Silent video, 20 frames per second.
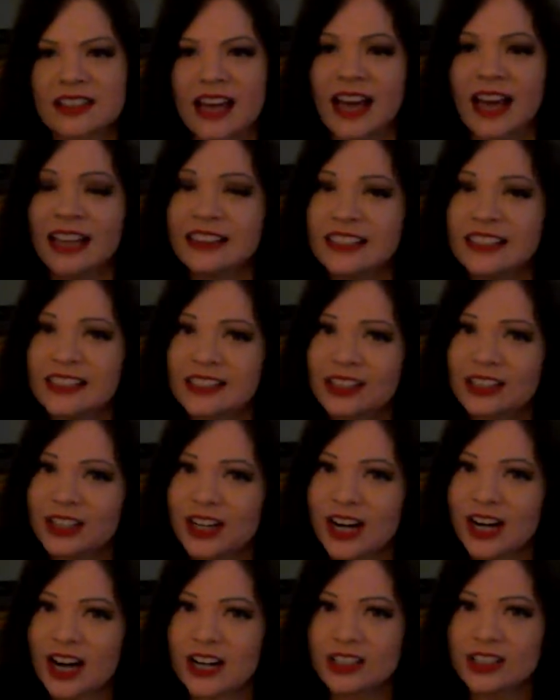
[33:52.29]
I think
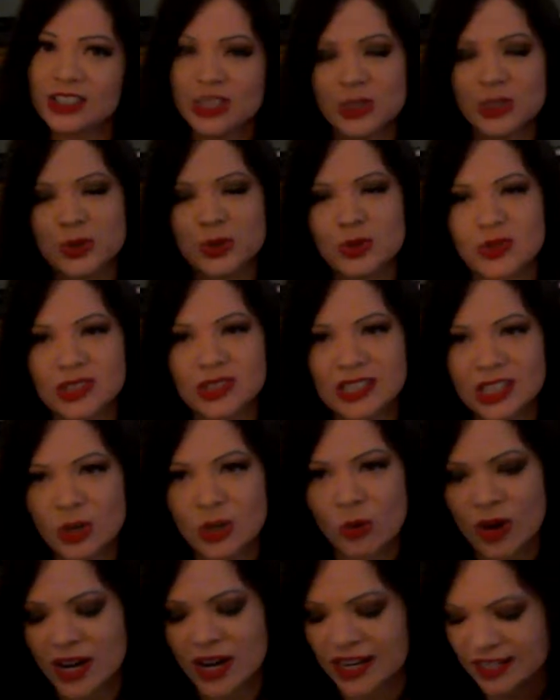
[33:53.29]
they're unusually
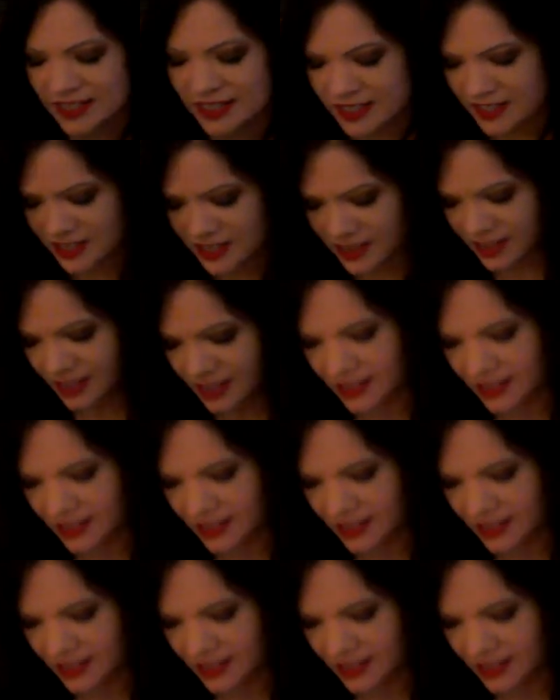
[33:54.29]
quiet.